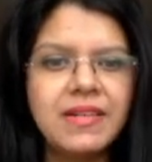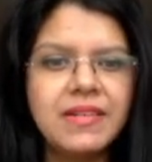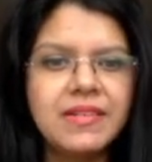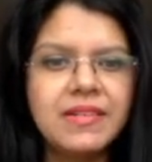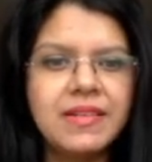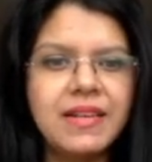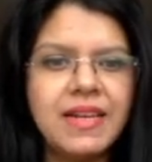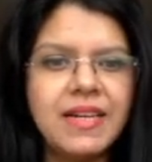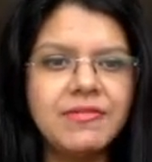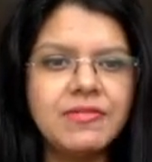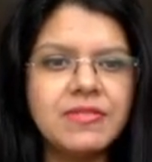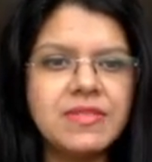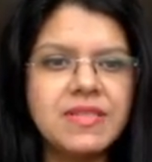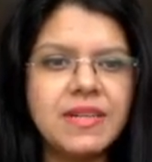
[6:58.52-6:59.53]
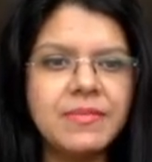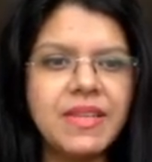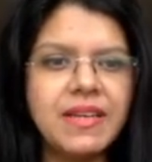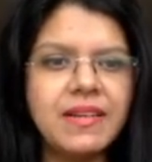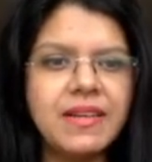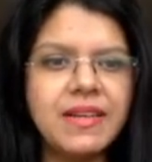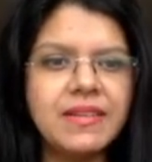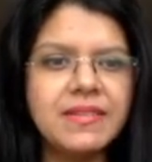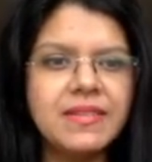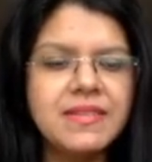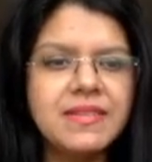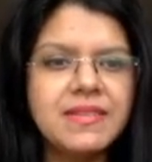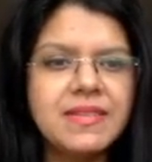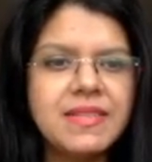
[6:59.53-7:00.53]
the line was something like
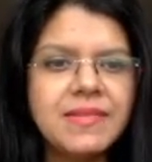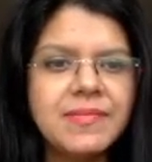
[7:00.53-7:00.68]
this.